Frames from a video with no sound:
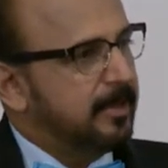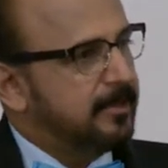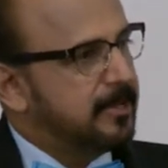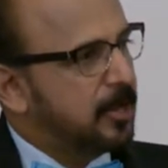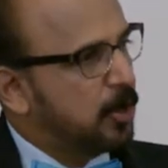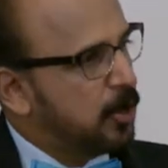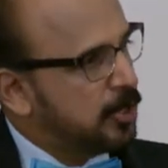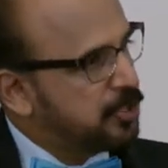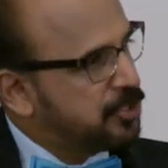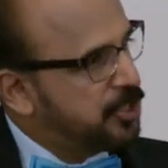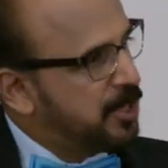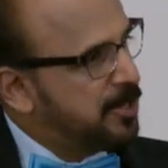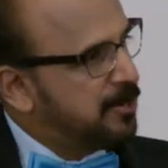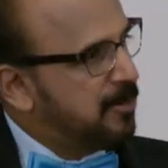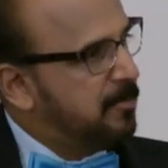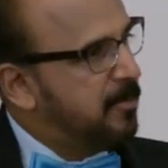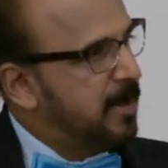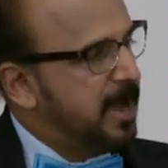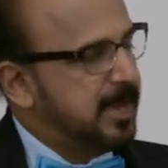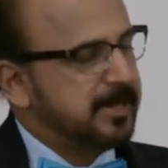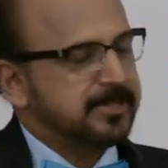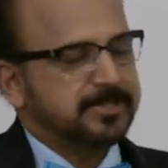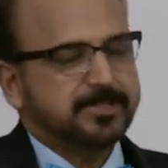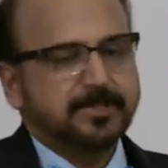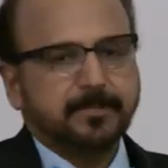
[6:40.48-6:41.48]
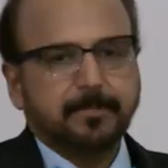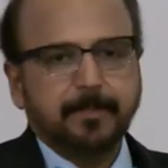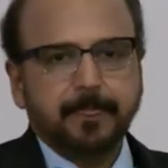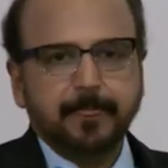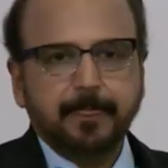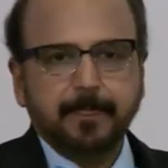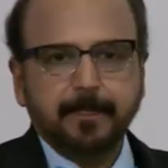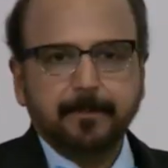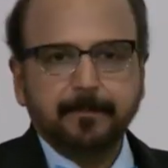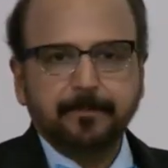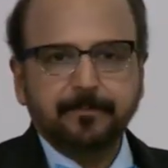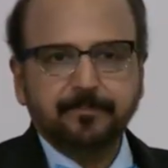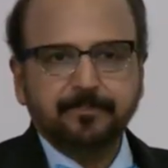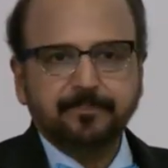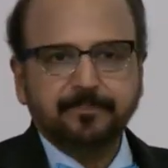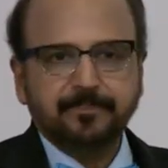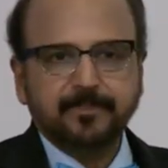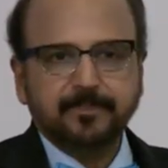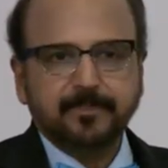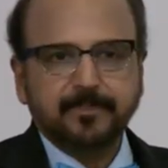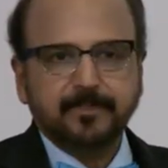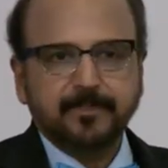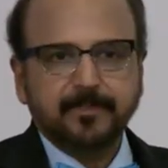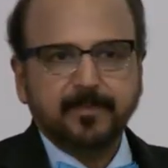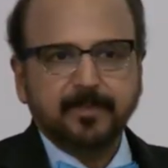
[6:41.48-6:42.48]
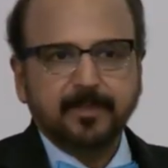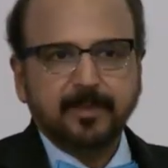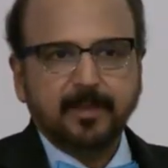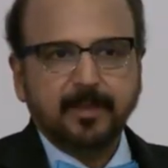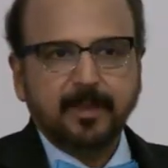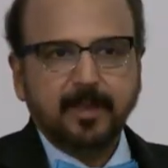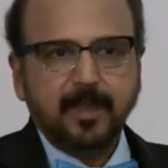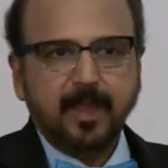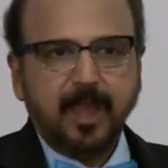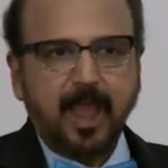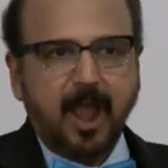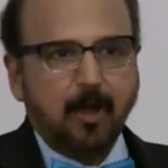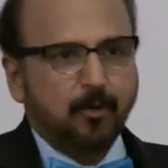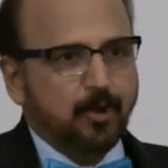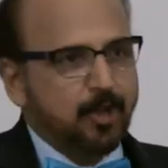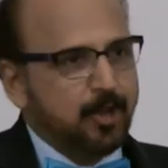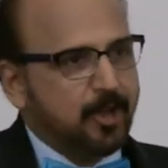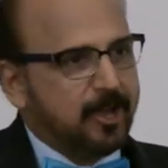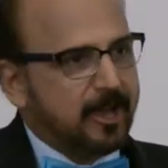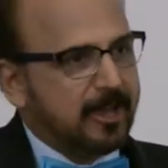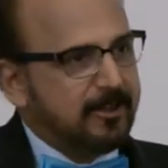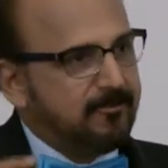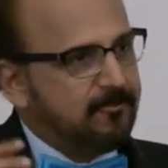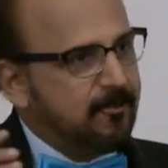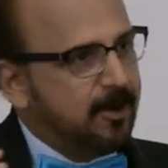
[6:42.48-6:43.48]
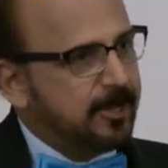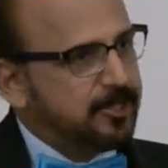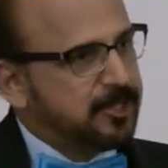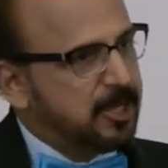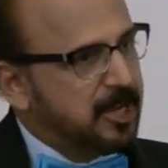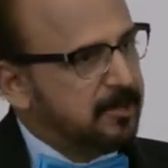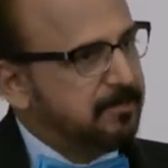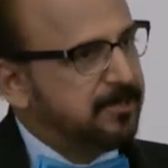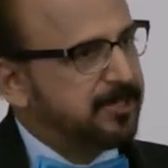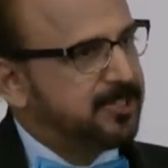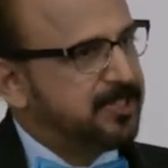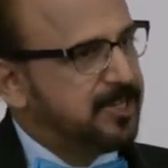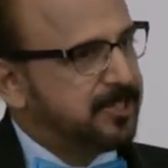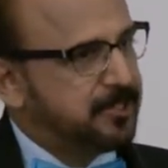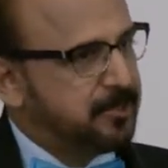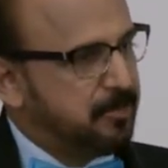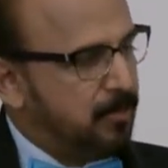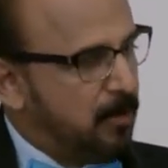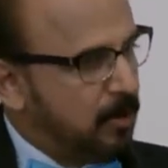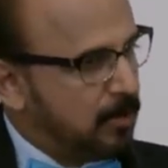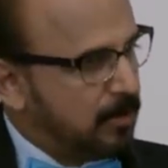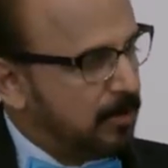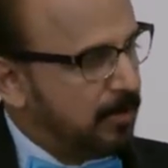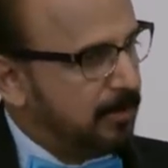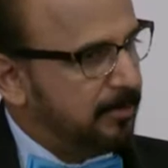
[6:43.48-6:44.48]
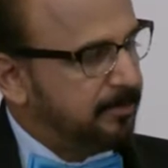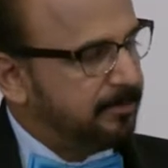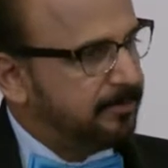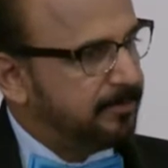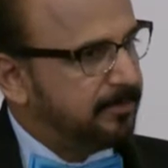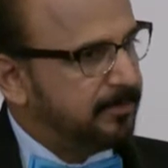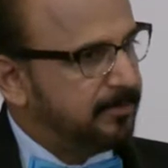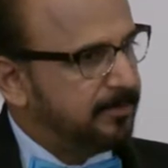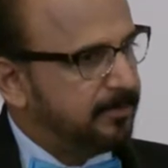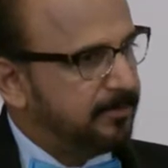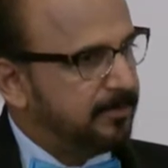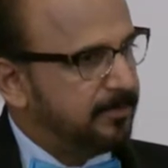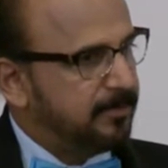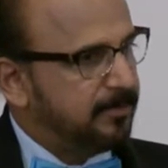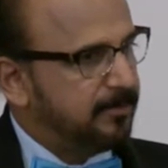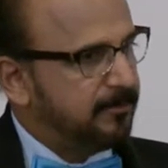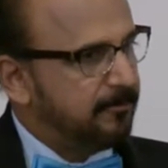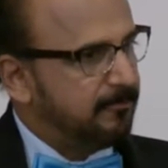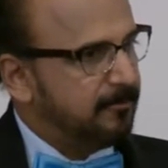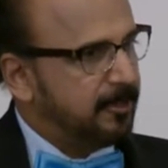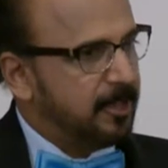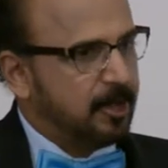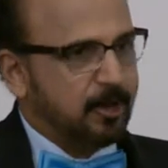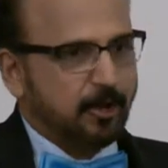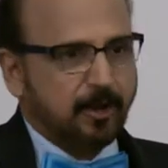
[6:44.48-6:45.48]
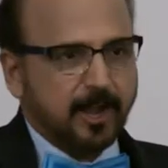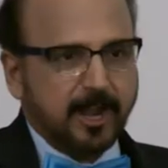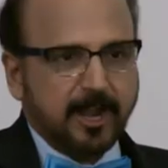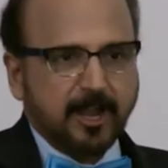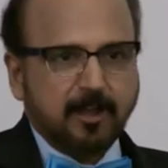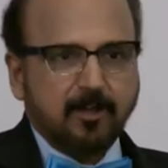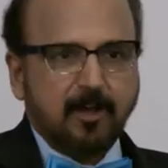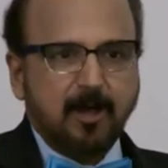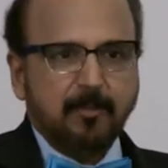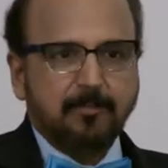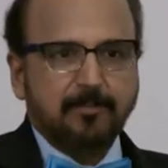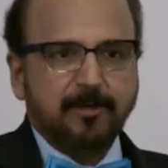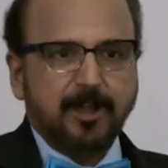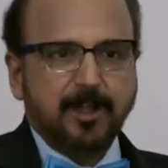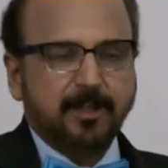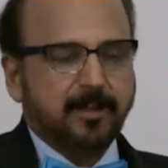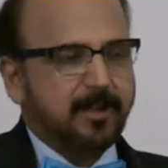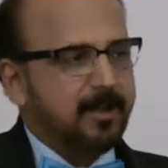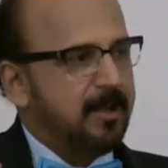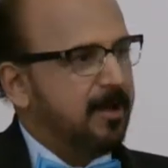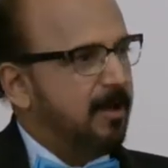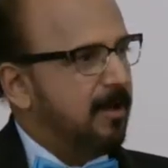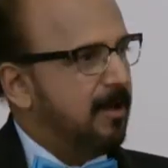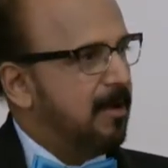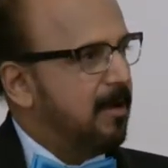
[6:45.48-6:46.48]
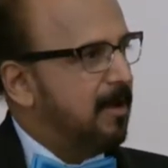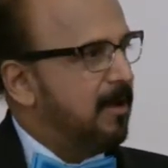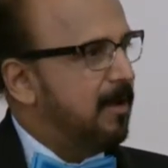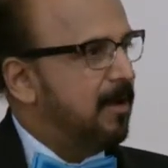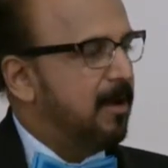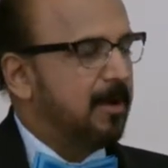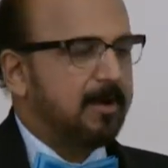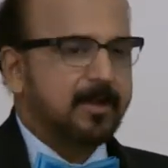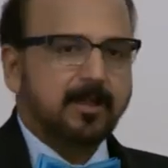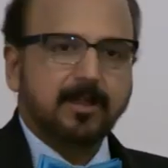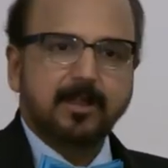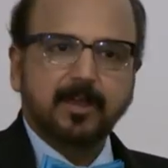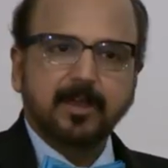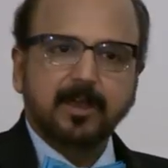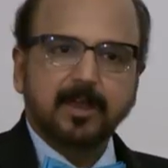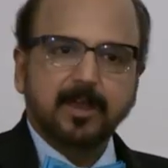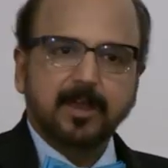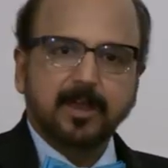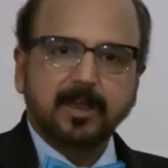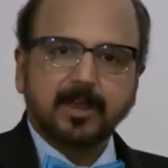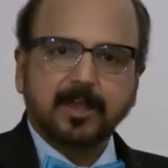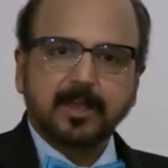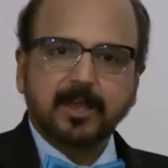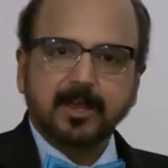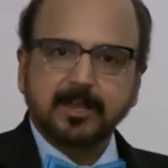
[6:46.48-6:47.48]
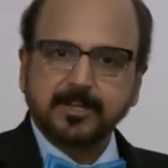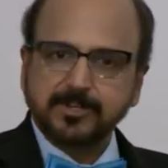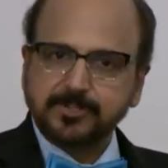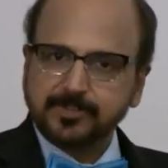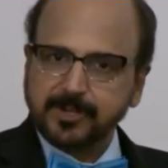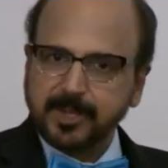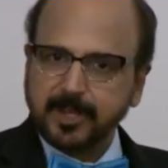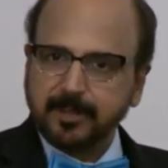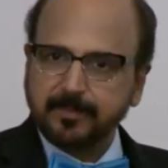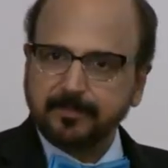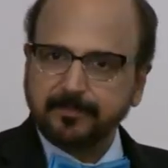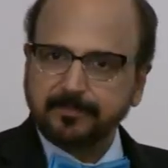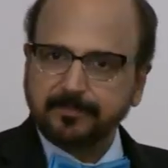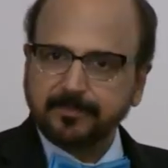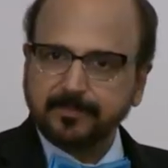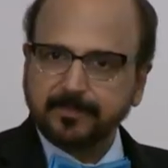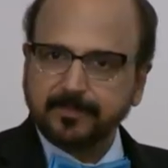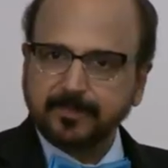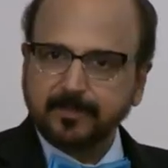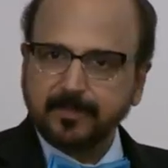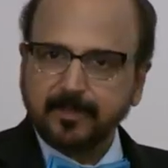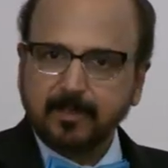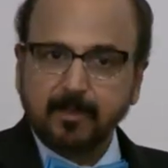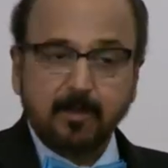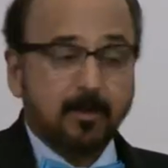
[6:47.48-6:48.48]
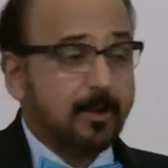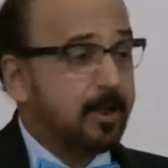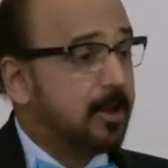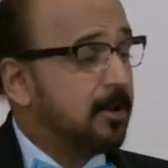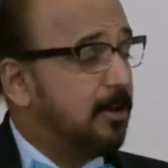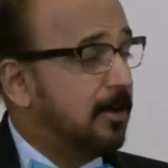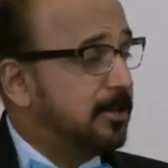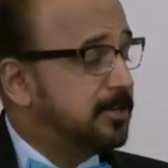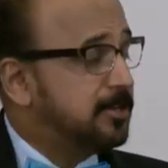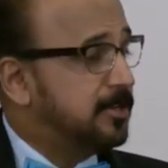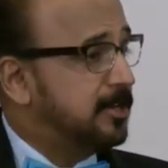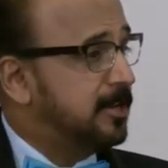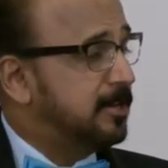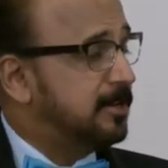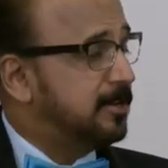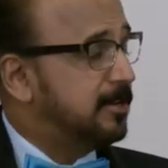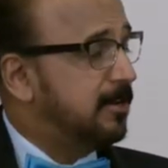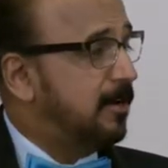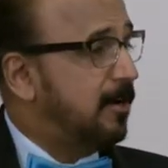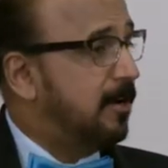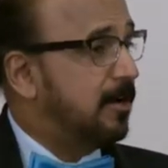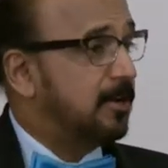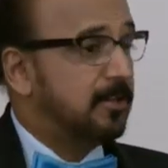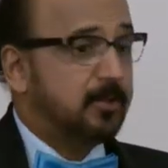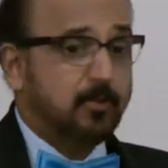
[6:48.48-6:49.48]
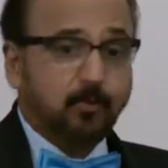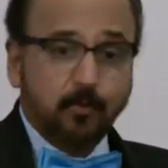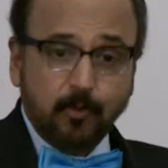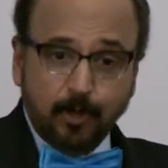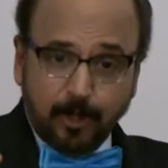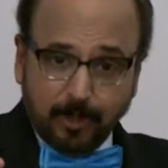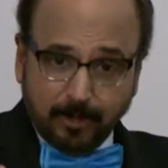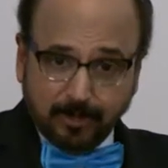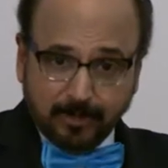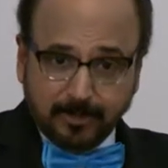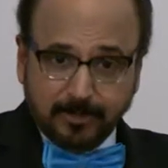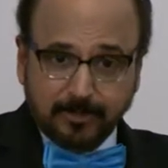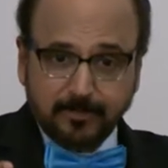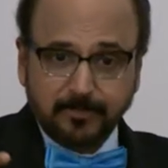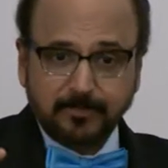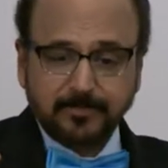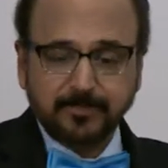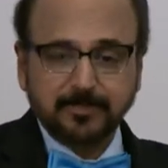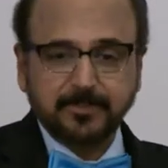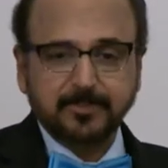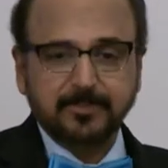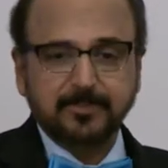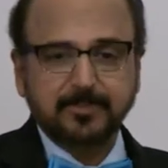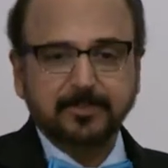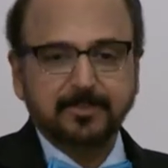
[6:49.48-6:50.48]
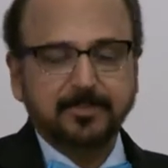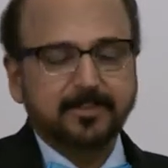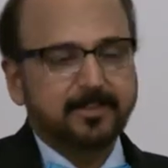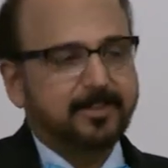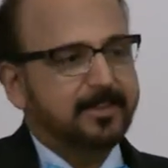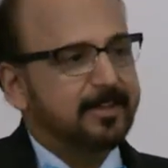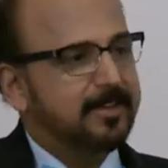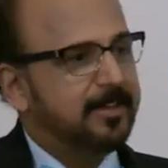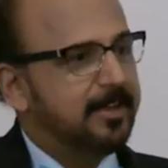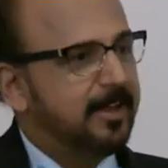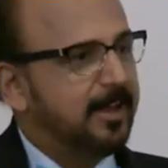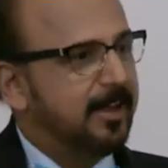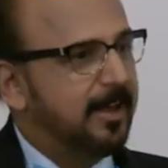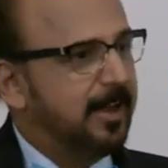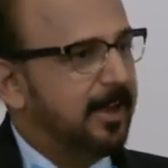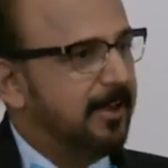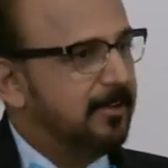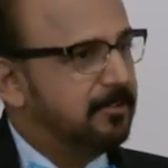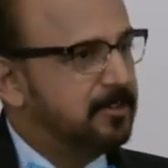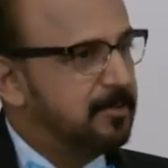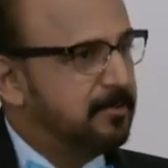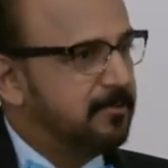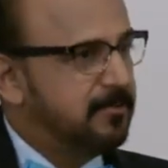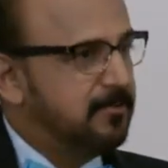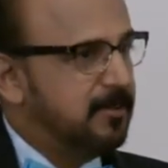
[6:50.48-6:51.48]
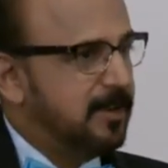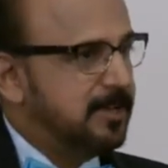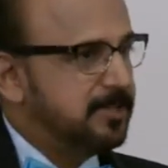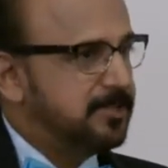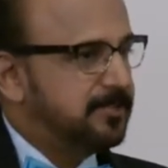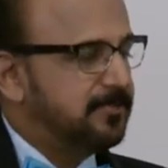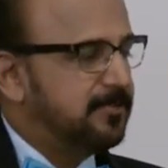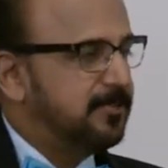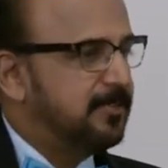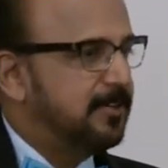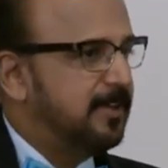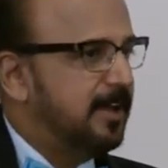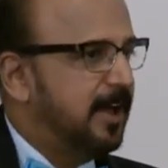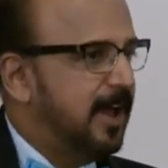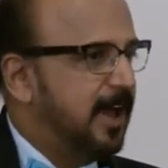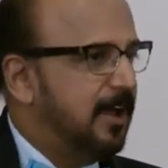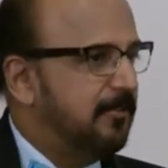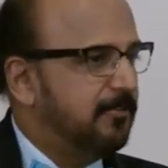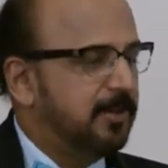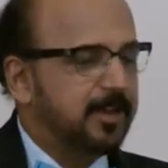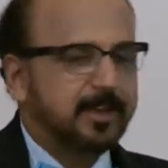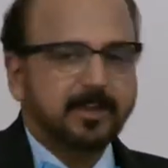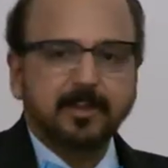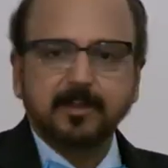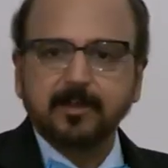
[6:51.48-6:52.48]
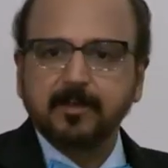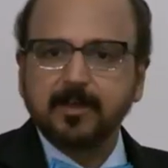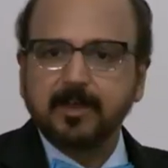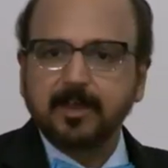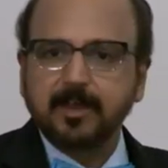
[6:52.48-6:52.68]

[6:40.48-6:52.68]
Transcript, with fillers: The question remains, how do you converge on a business model, whether you run a corporate or a country or a continent or the world? I have the privilege of having